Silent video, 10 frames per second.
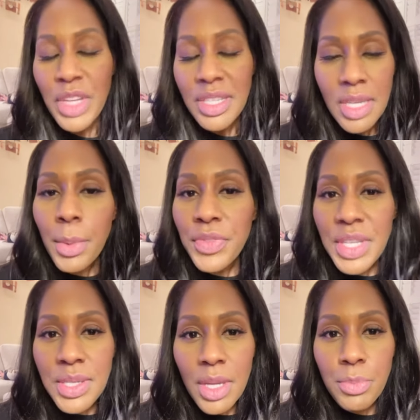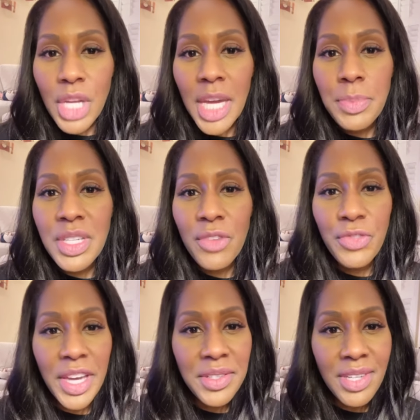Some of these subtypes
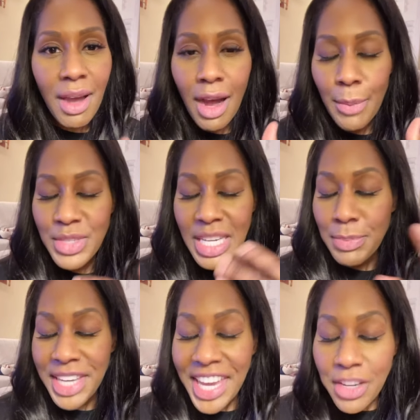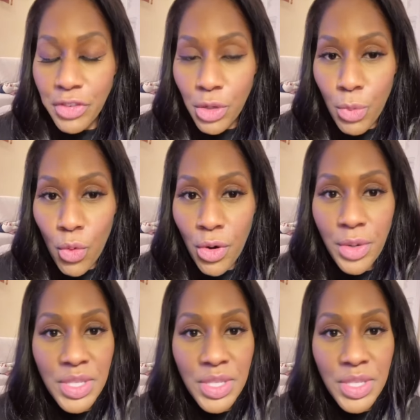affect, say, behavior more.